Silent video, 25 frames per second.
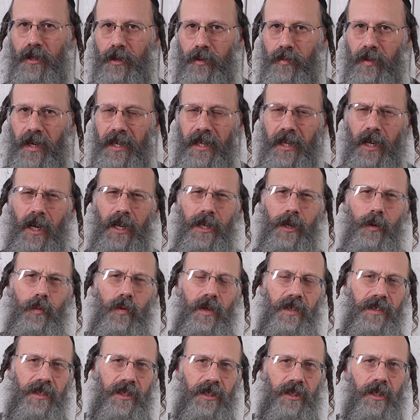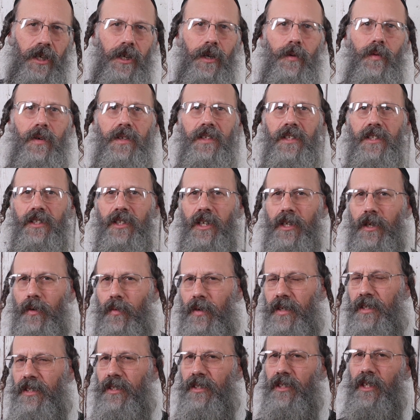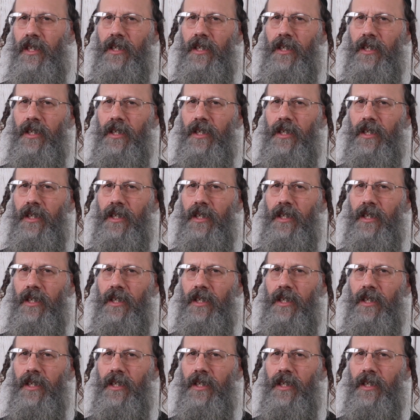you're running, I don't want this, I don't want this, I don't want this,